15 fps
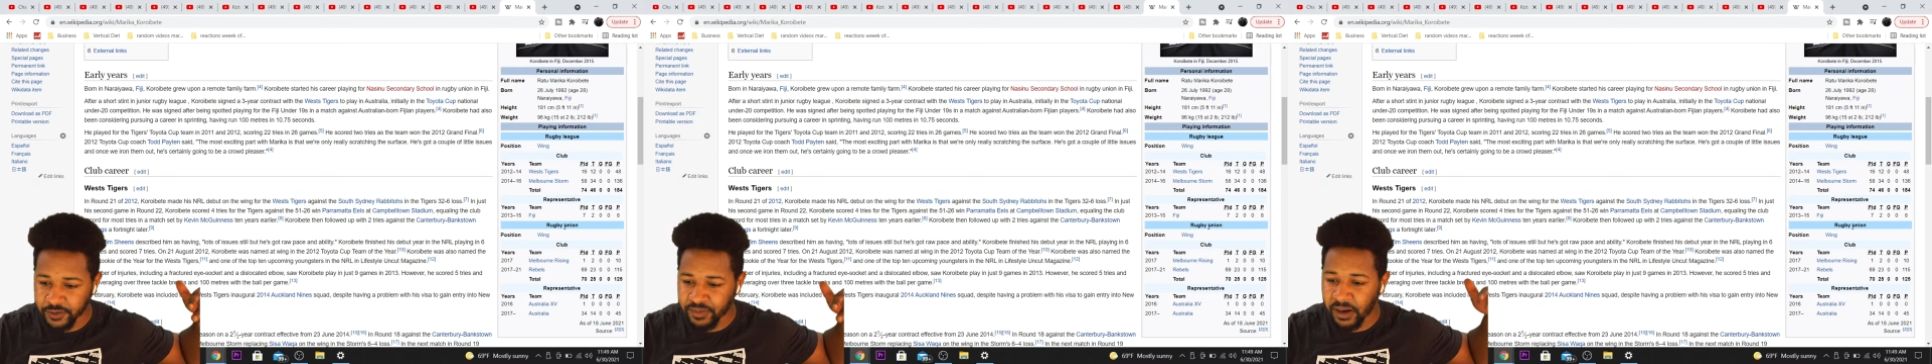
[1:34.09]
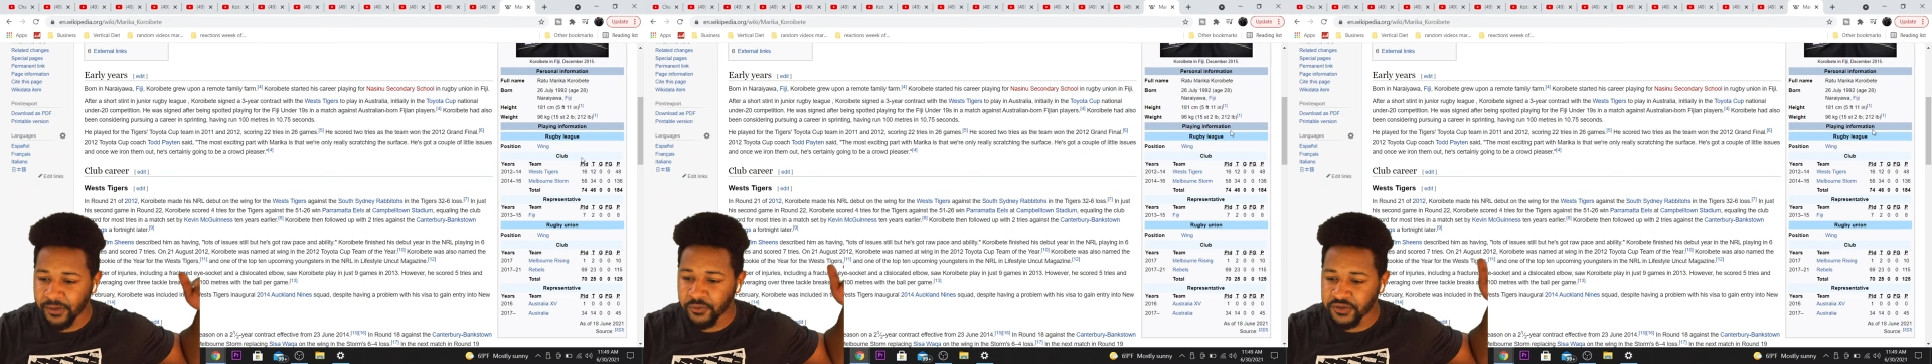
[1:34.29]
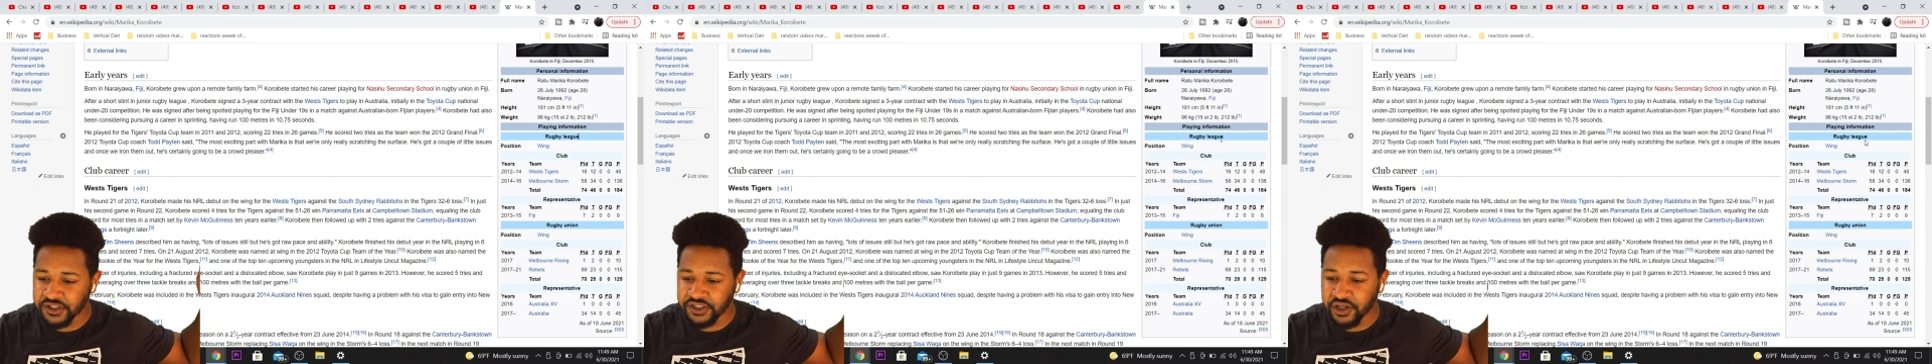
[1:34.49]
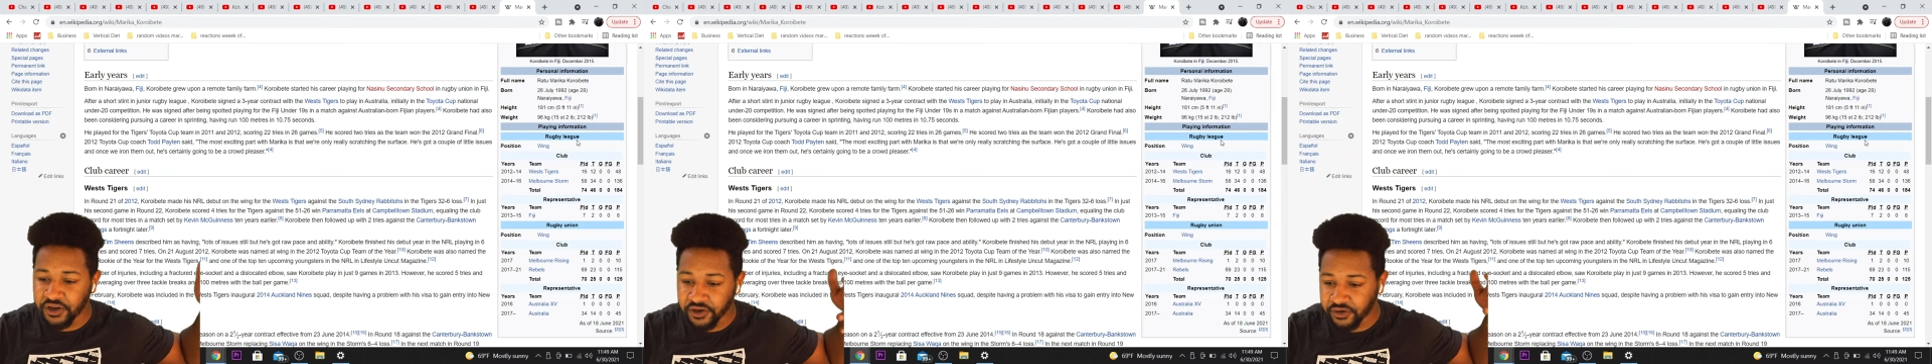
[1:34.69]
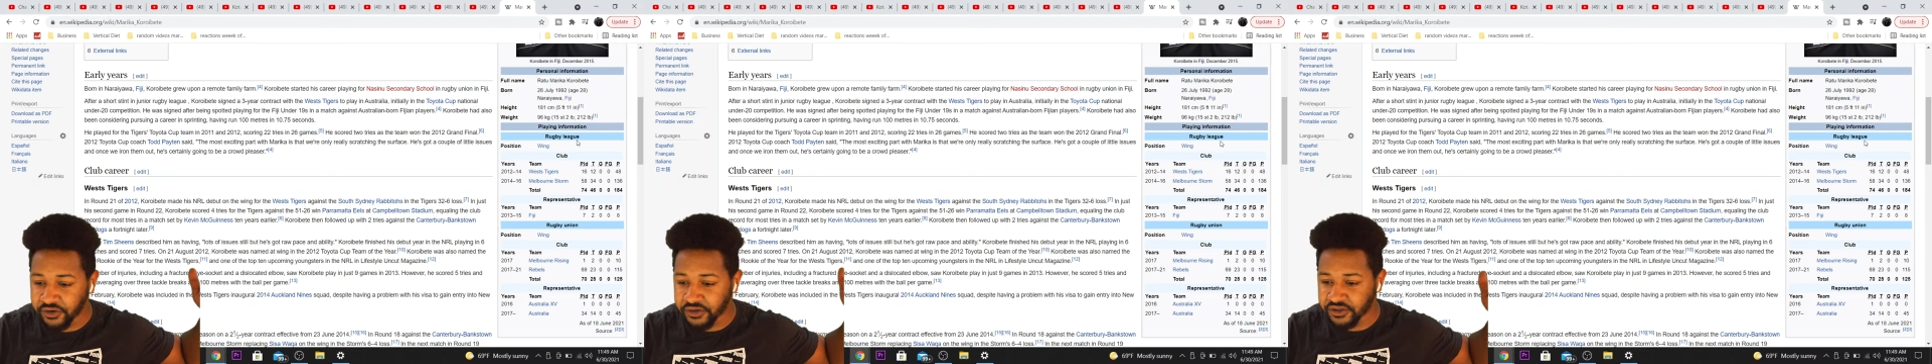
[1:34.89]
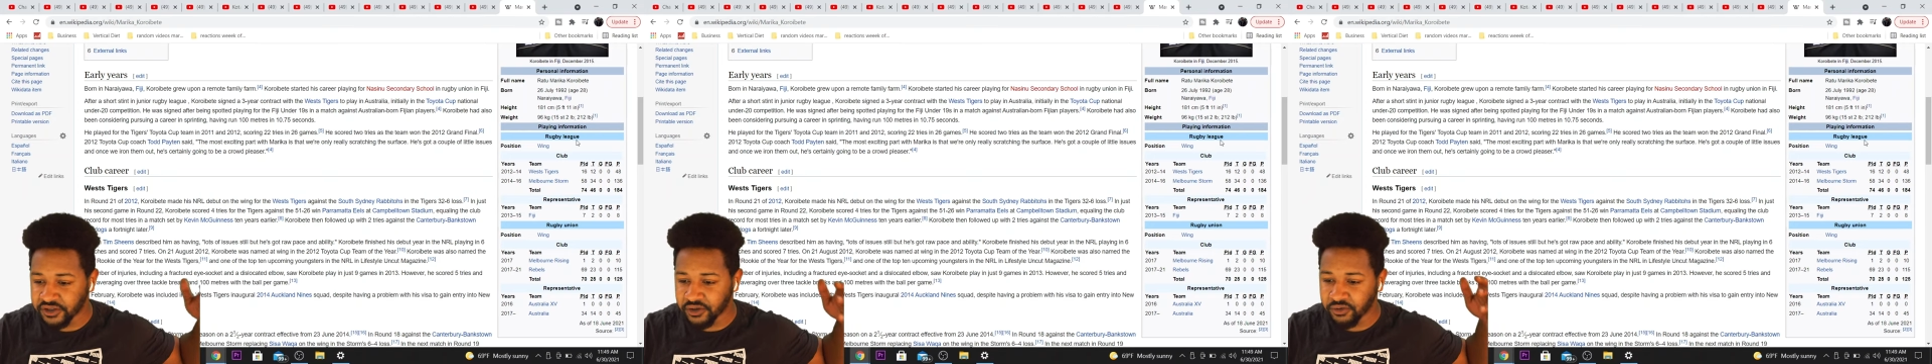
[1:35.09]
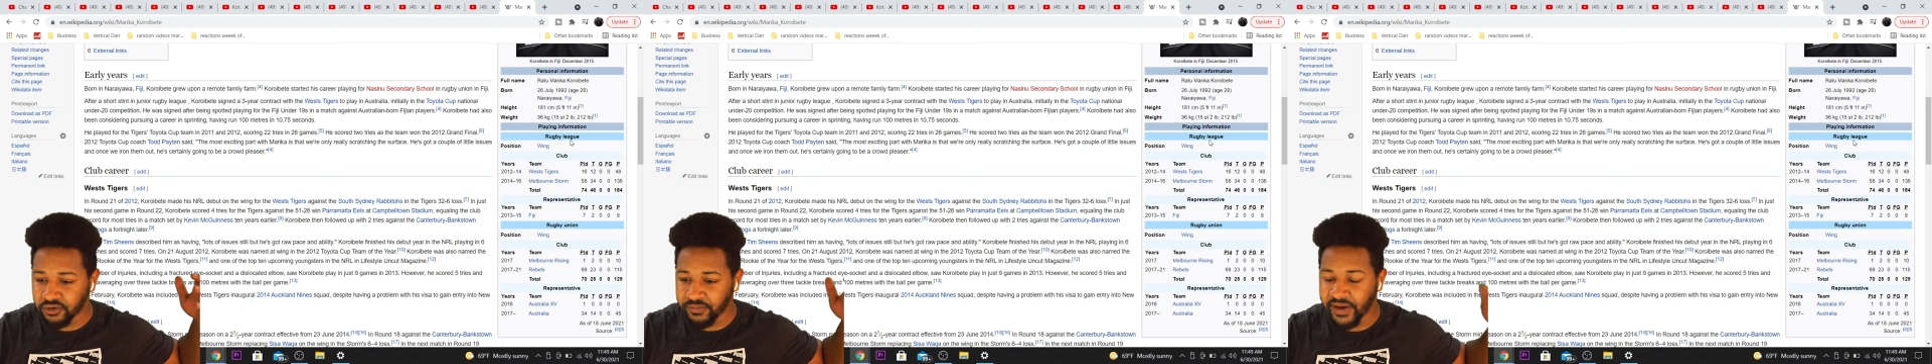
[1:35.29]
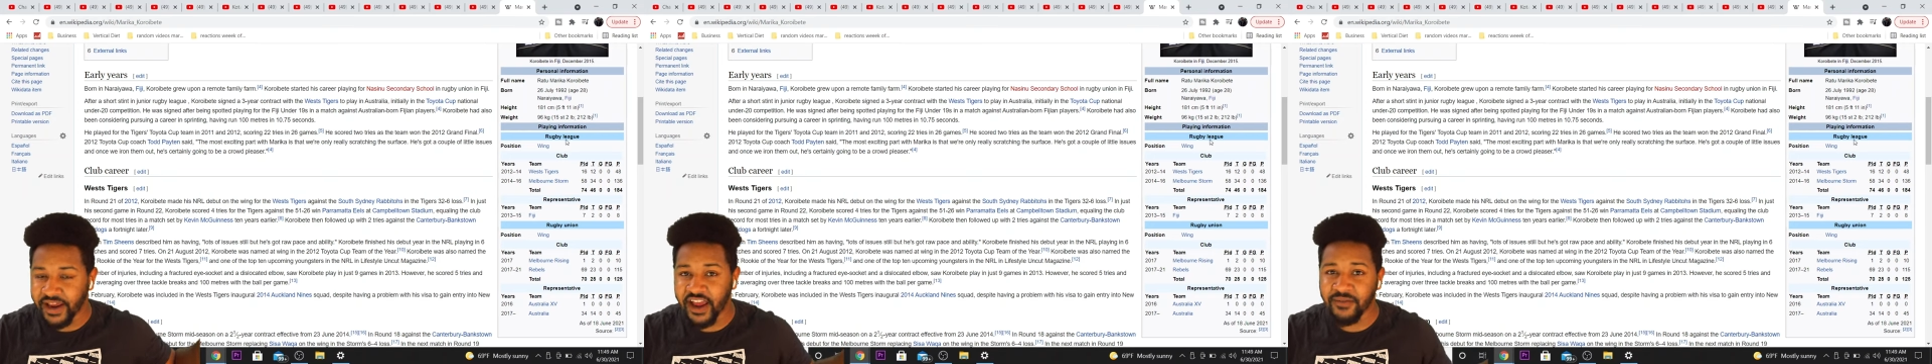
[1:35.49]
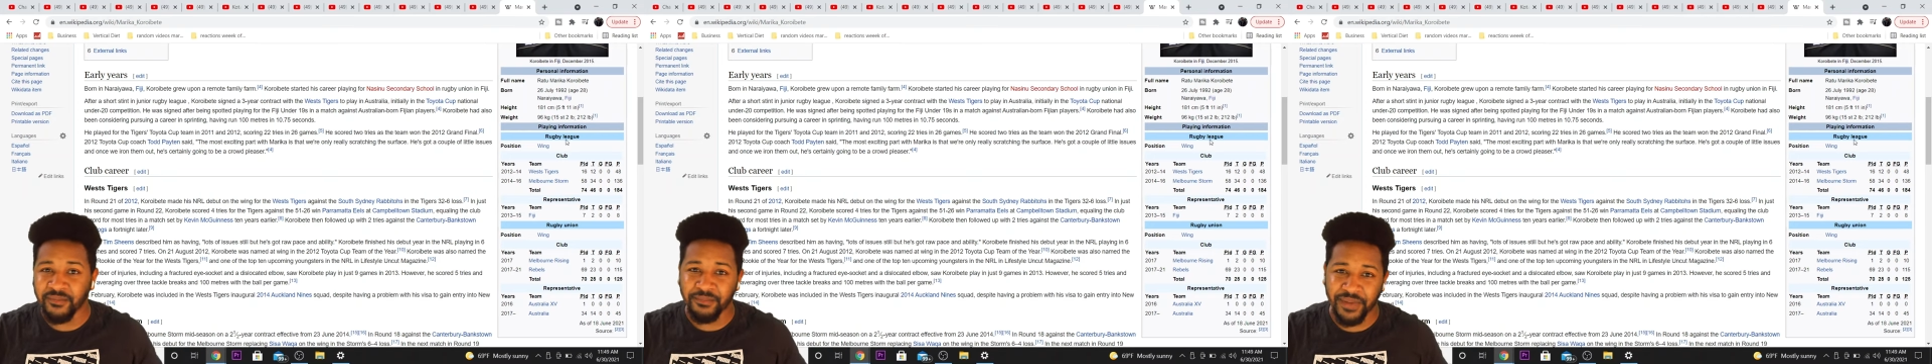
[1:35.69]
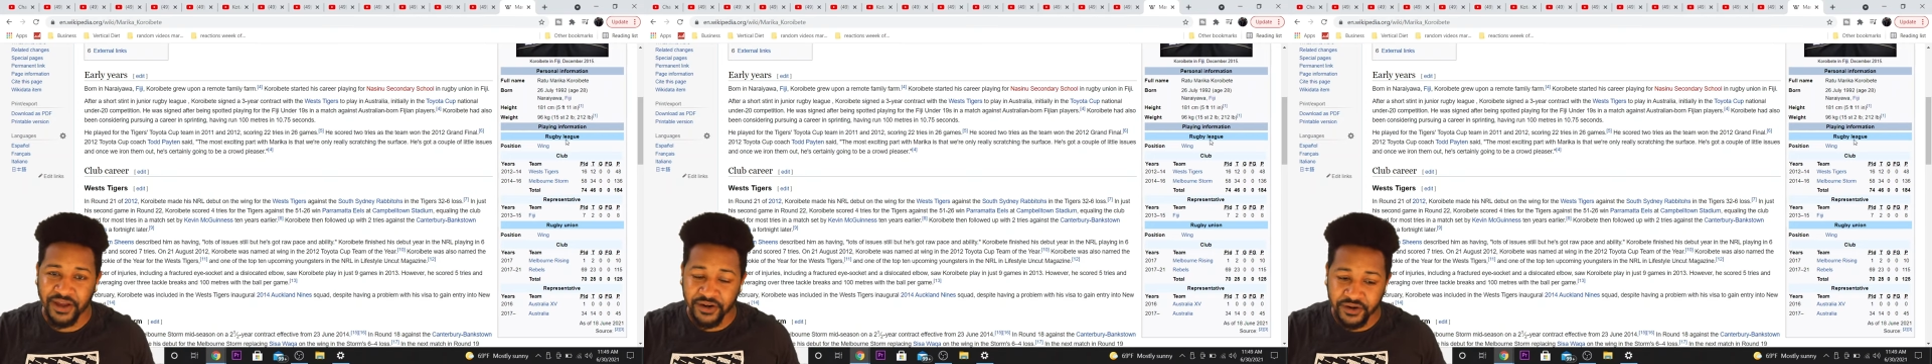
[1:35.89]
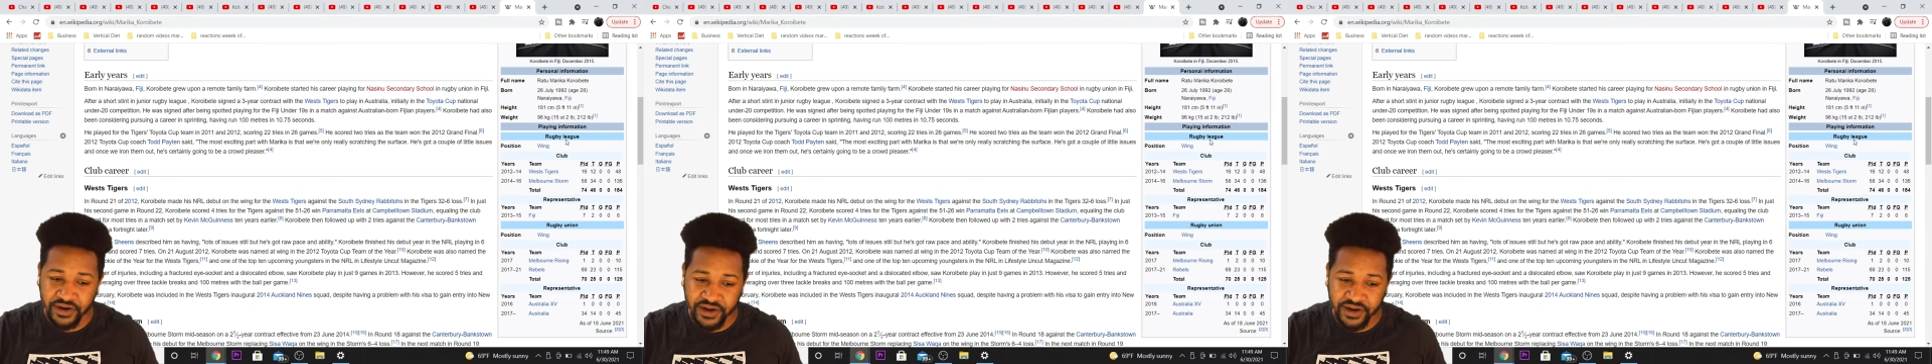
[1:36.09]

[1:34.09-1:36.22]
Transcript: He probably was younger, so he might have better.